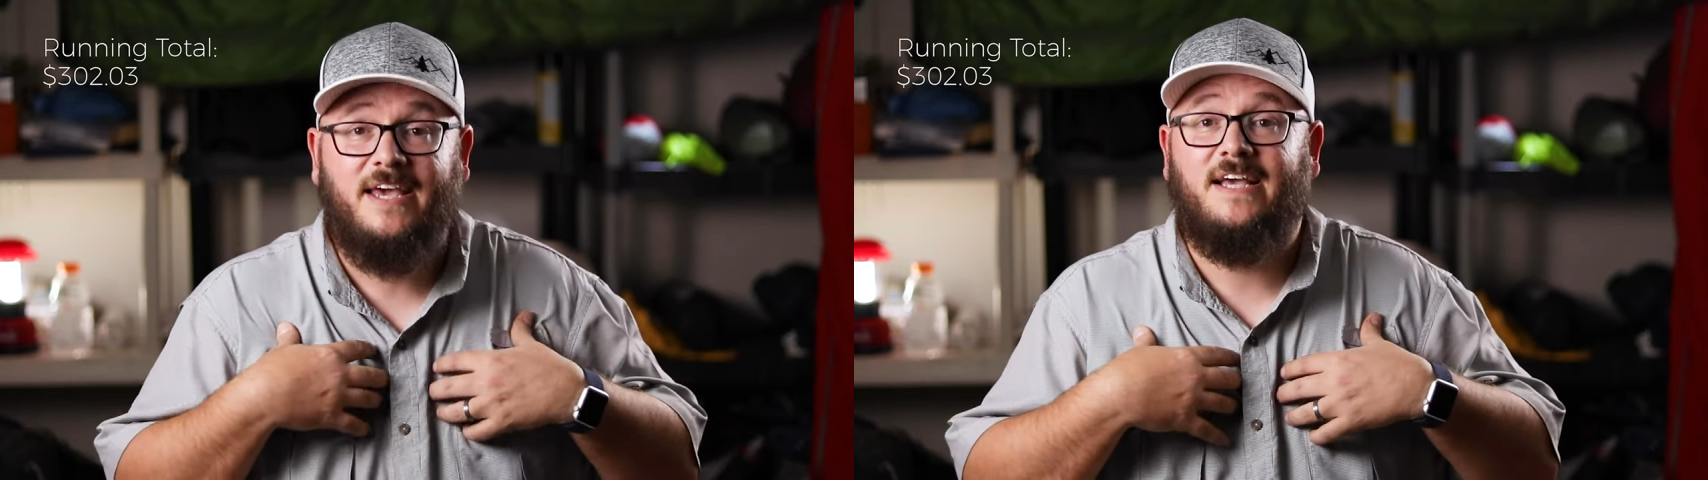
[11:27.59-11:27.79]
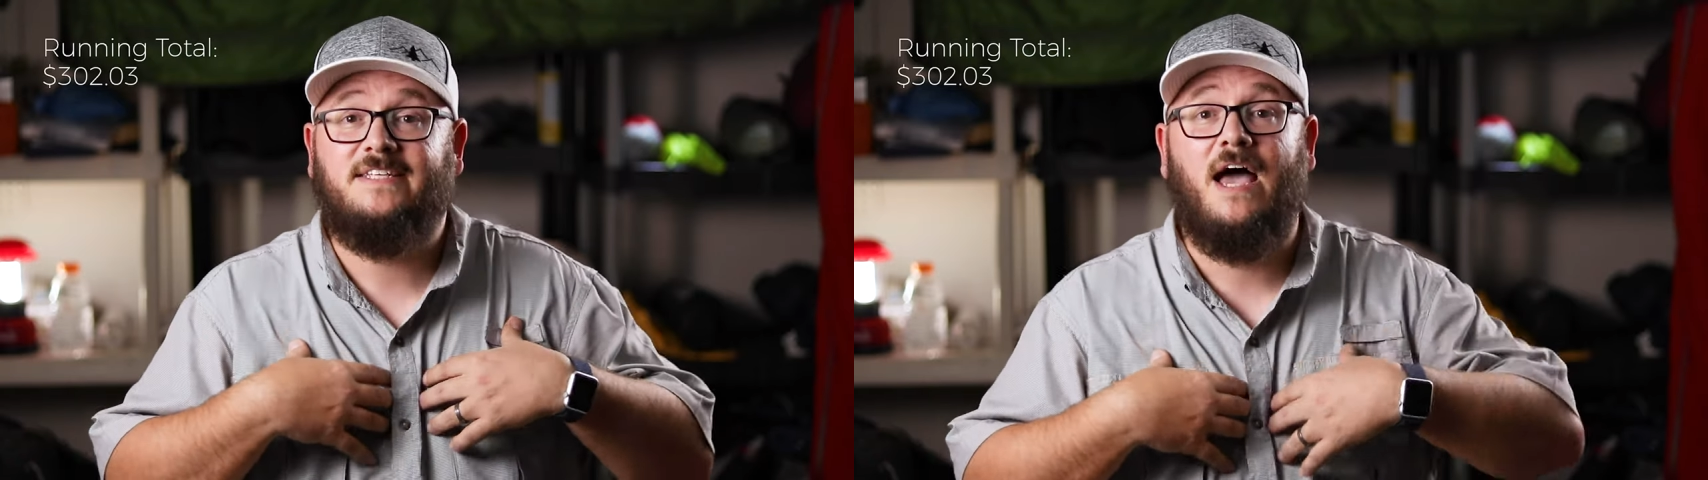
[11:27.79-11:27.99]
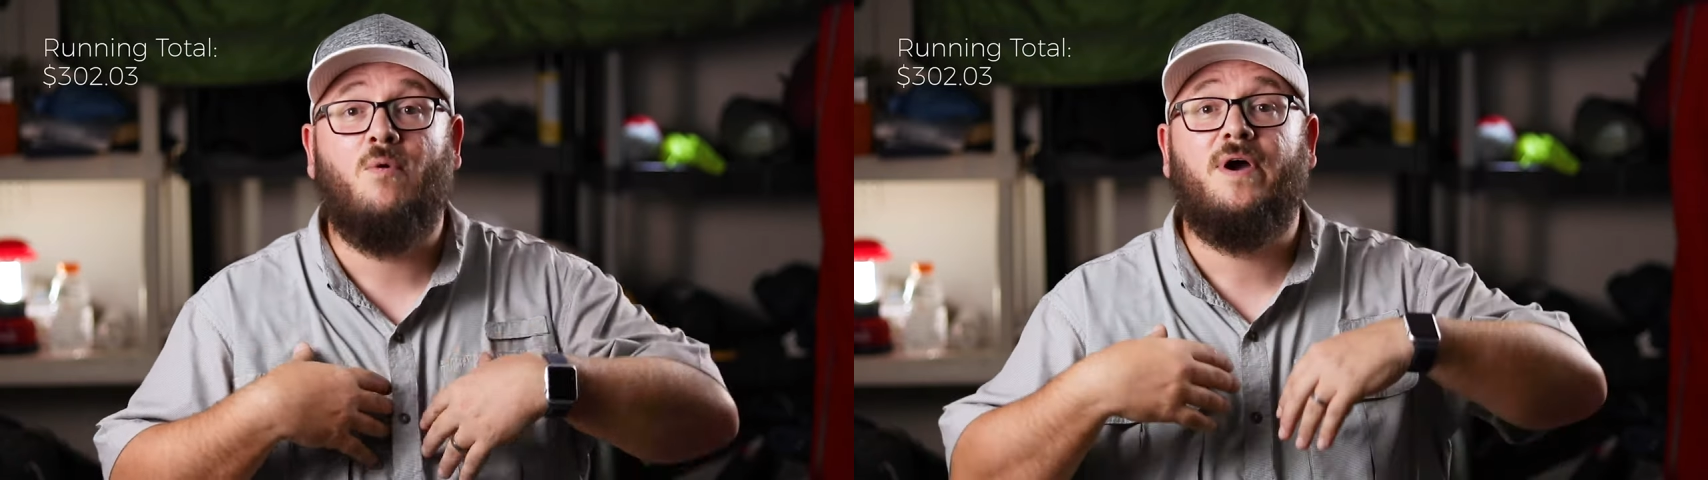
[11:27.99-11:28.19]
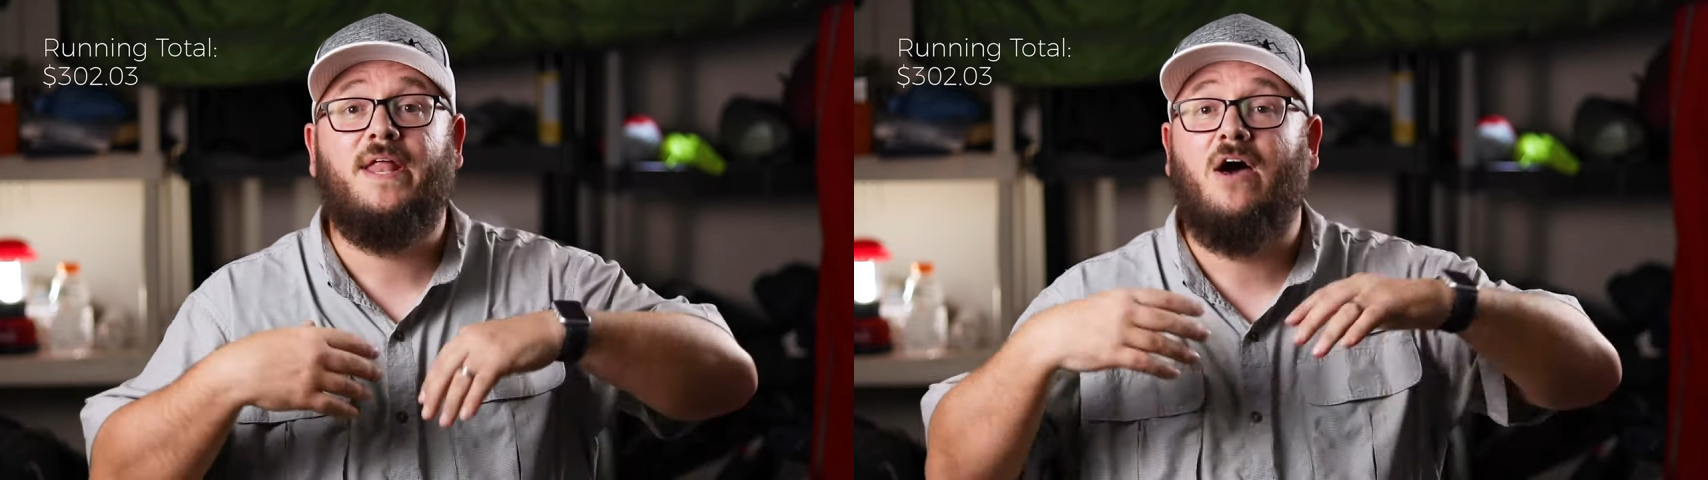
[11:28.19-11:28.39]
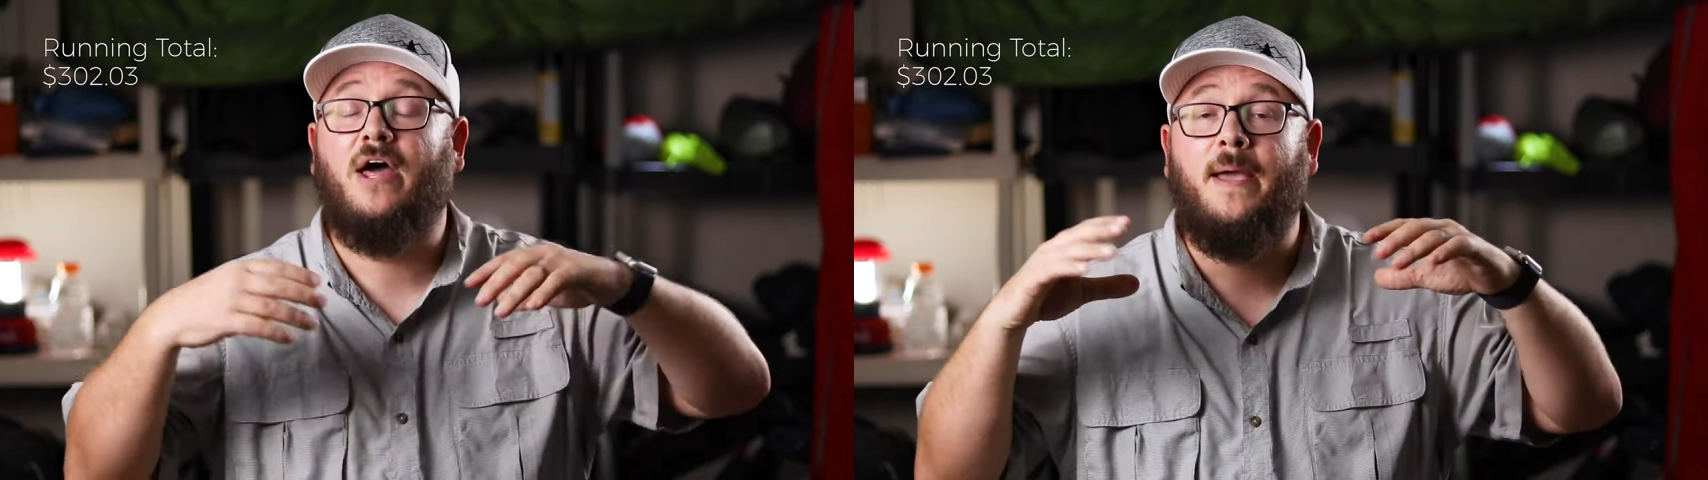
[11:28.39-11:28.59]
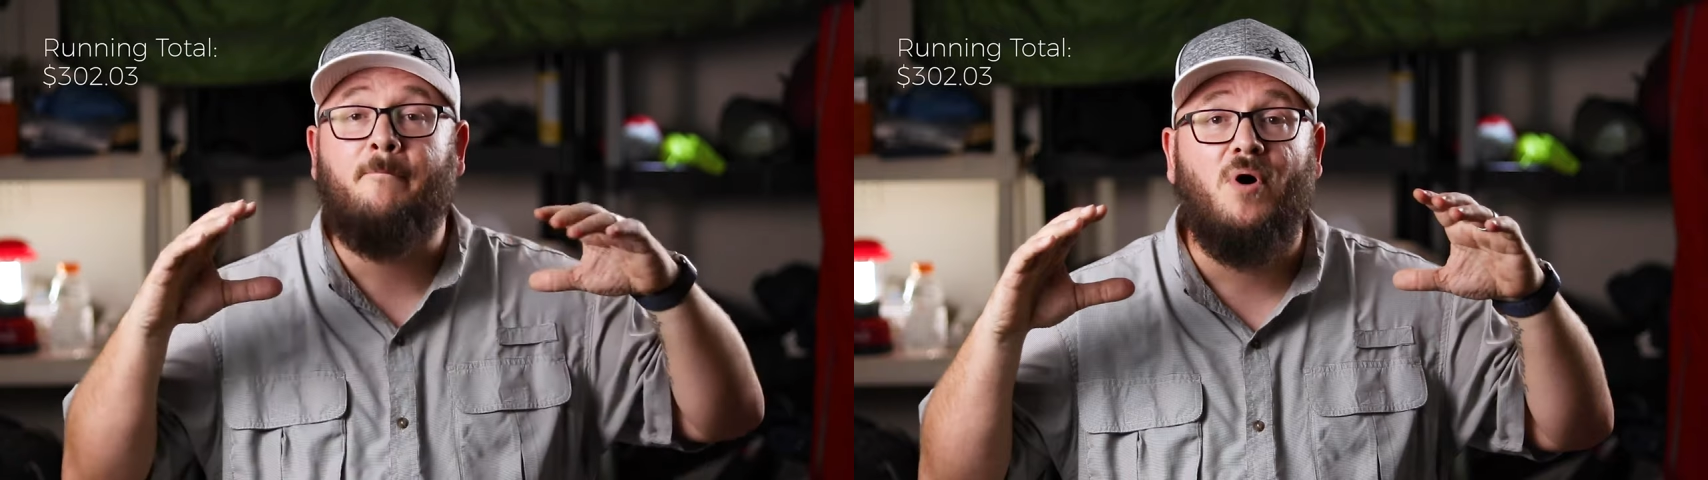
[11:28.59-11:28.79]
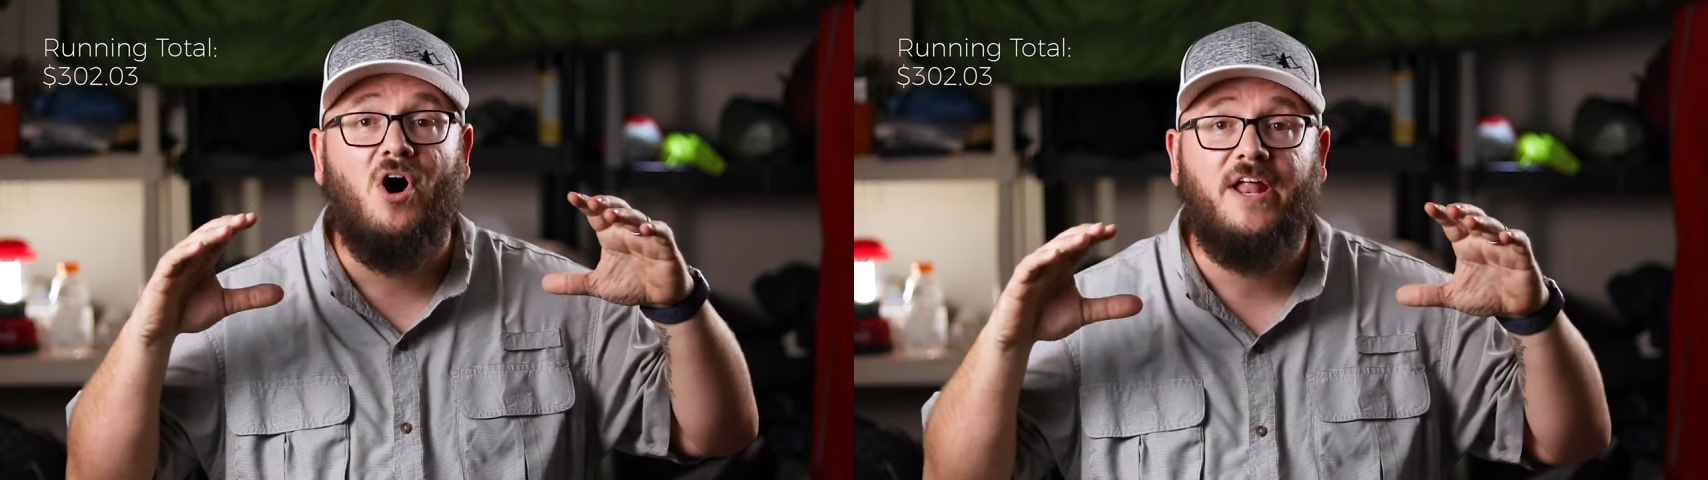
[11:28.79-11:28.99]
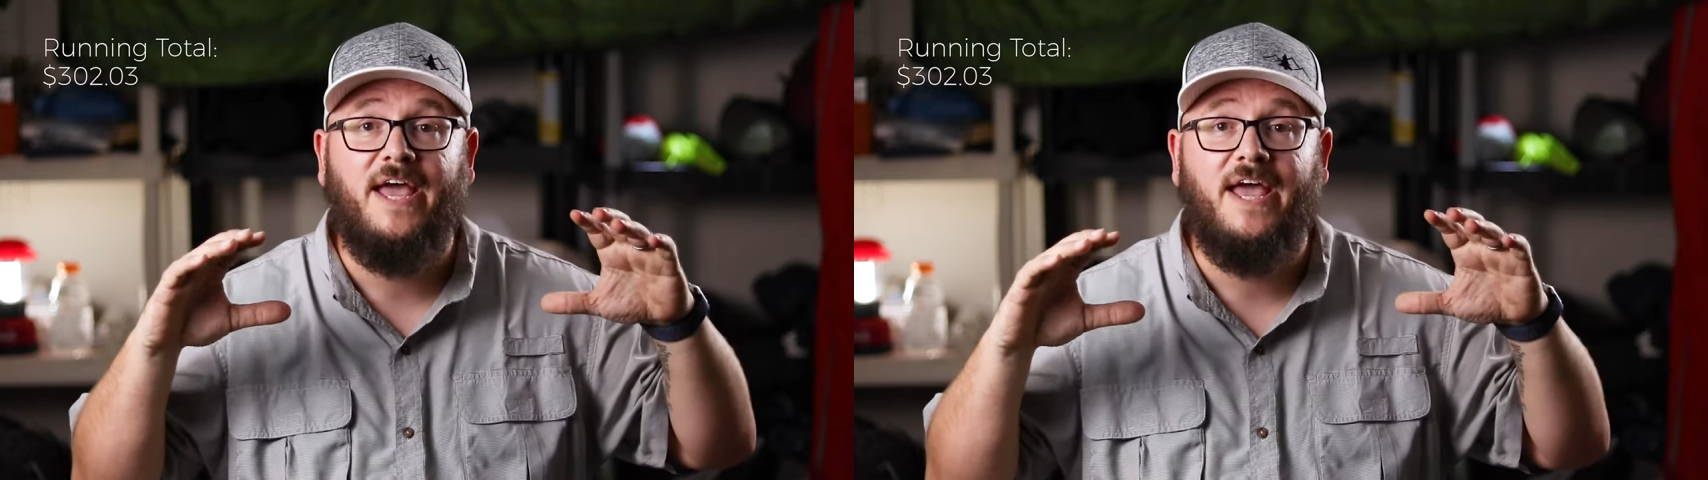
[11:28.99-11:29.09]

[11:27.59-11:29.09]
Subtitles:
is I went out and bought